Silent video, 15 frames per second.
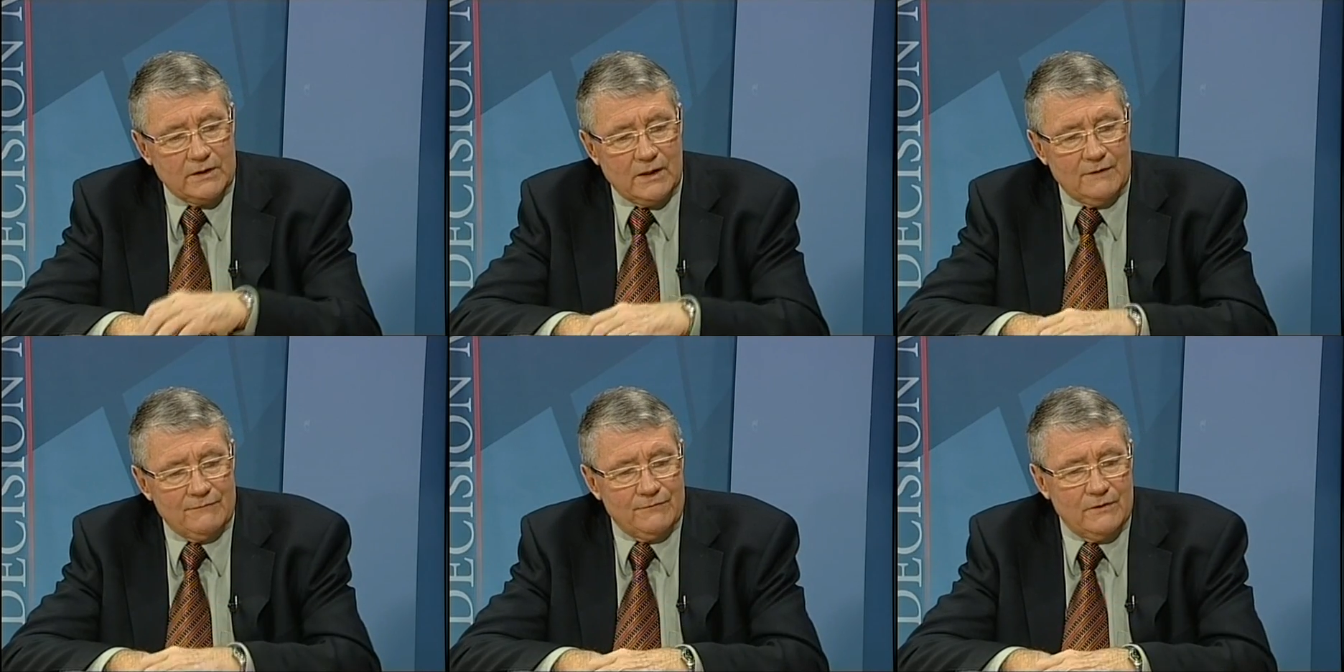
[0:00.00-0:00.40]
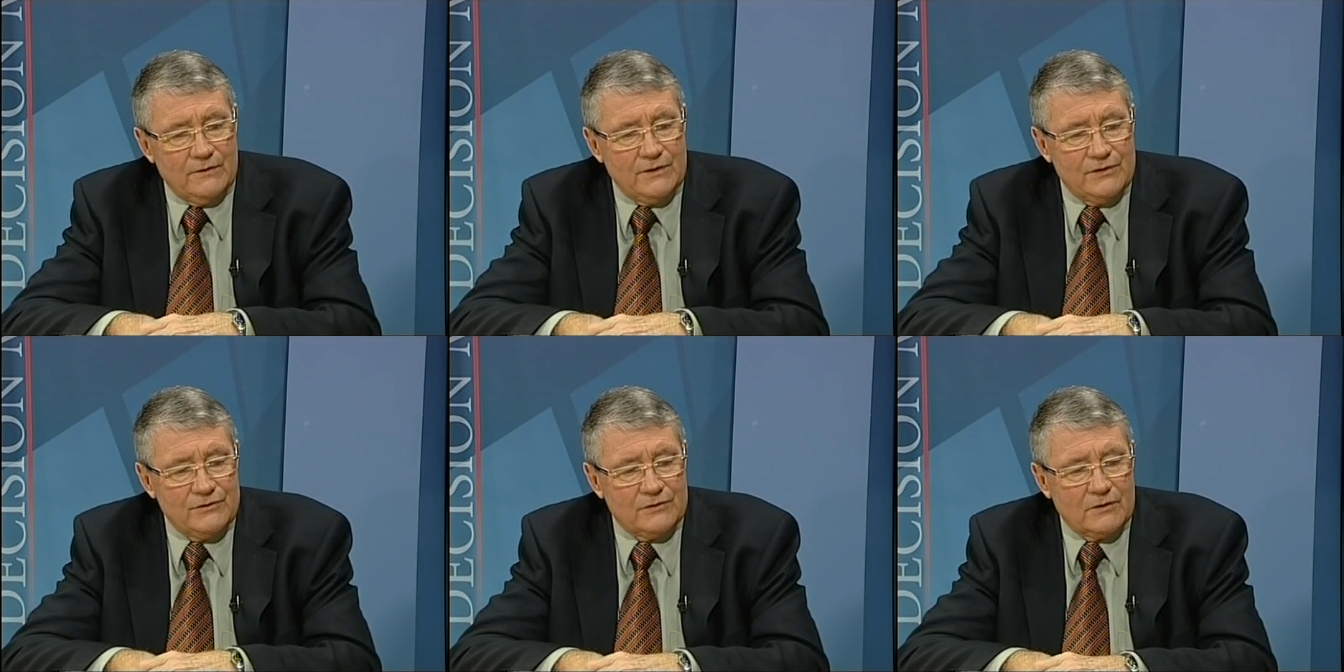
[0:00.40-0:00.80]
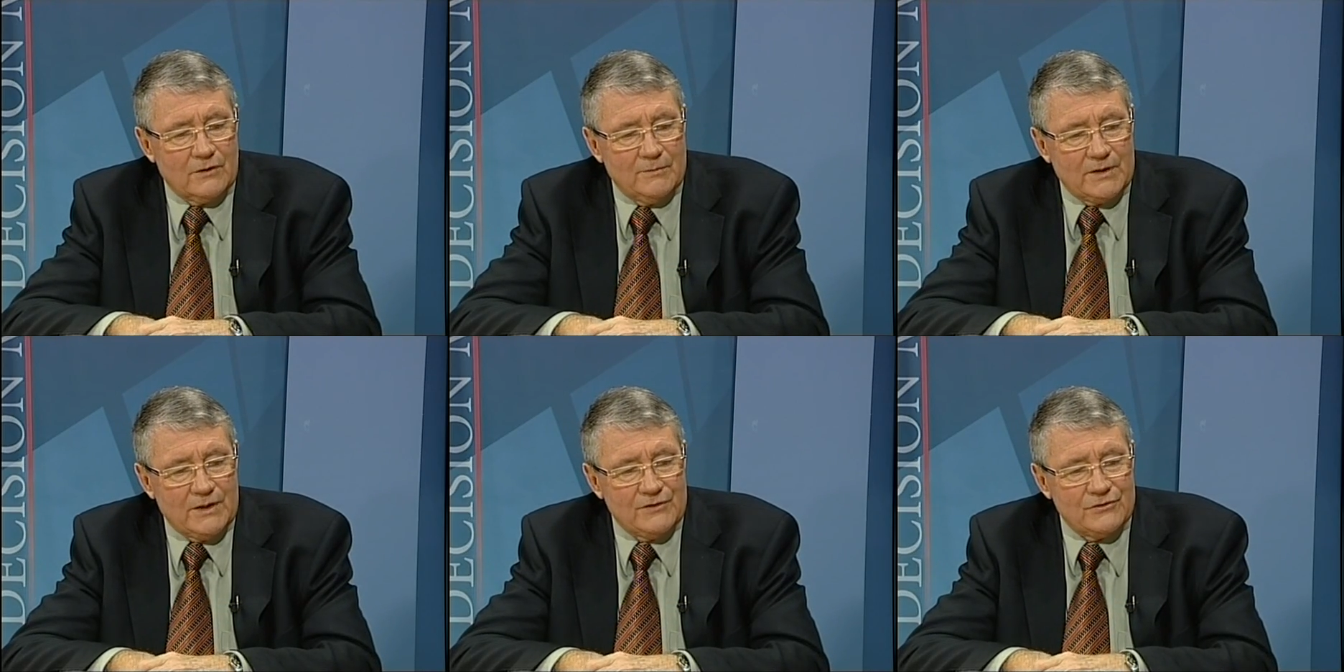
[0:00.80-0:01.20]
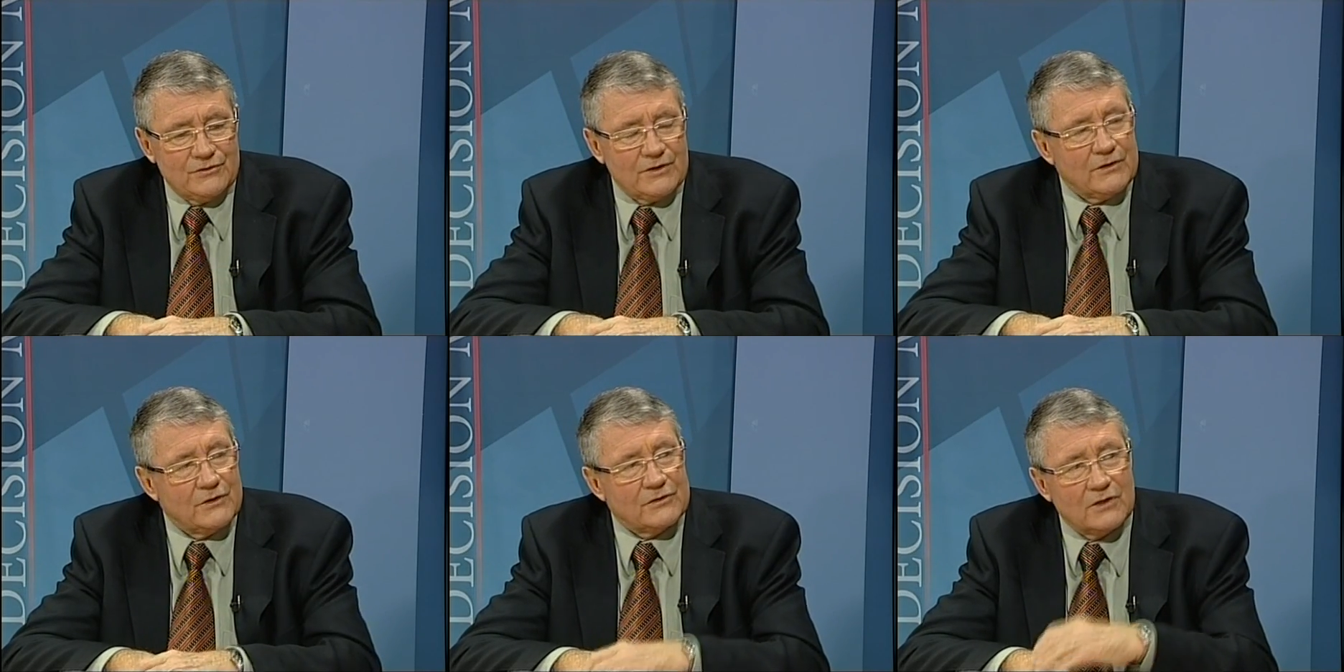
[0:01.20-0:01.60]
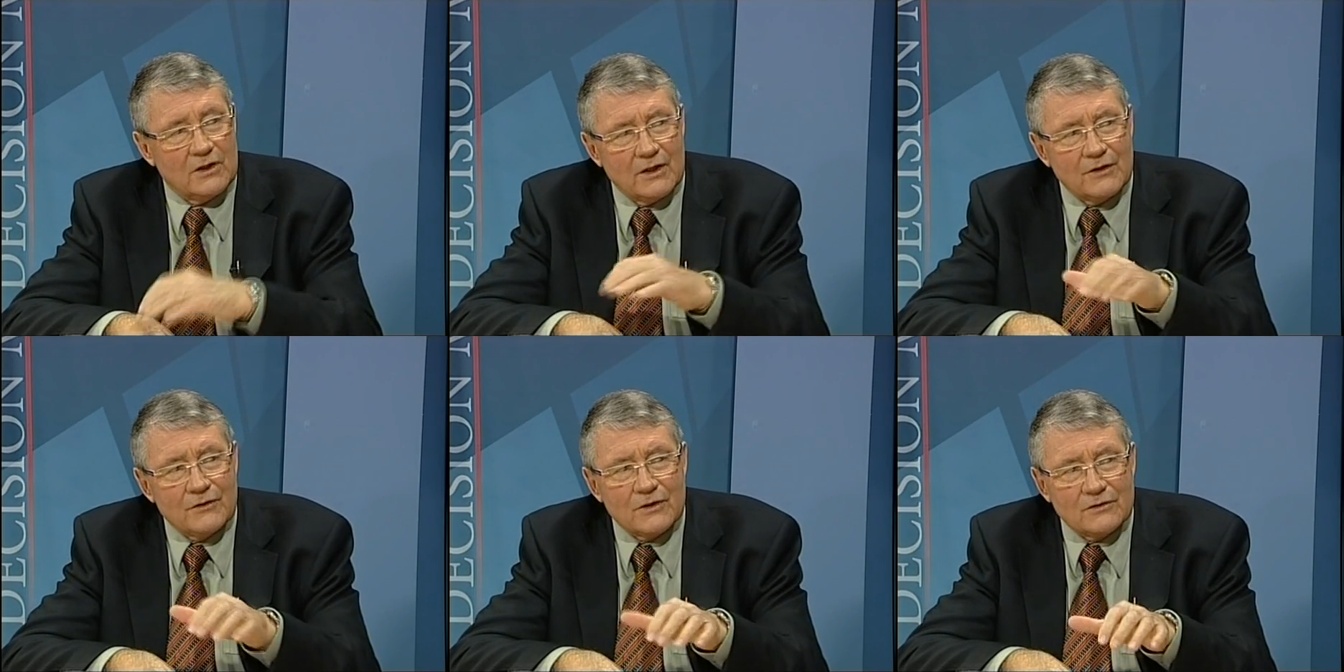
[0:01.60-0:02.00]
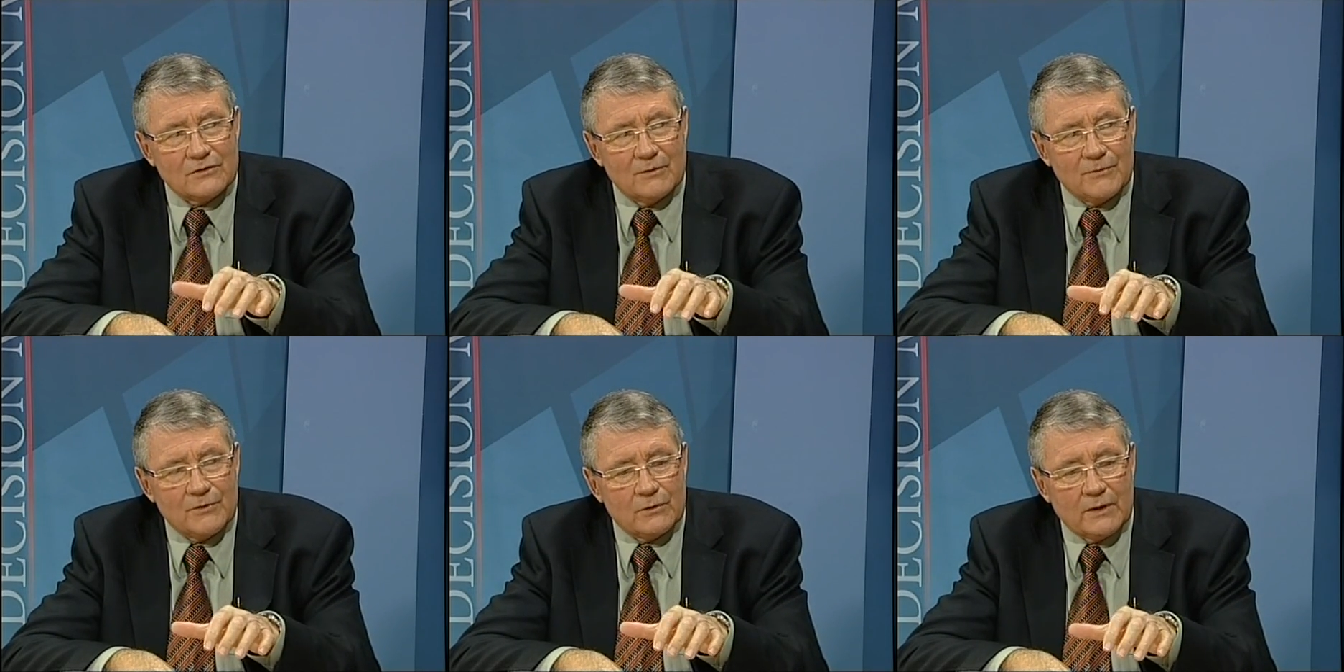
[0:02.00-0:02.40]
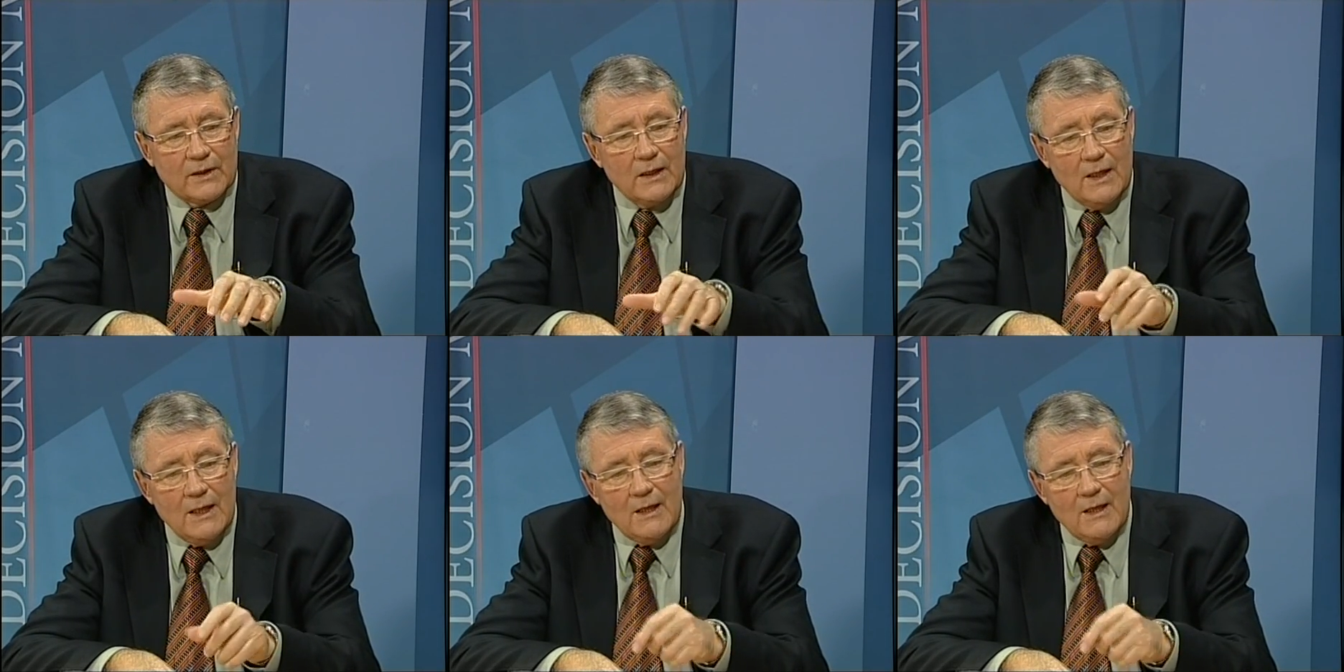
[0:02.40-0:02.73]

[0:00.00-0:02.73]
can't find decent accommodation. So there's a lot of things I'm doing.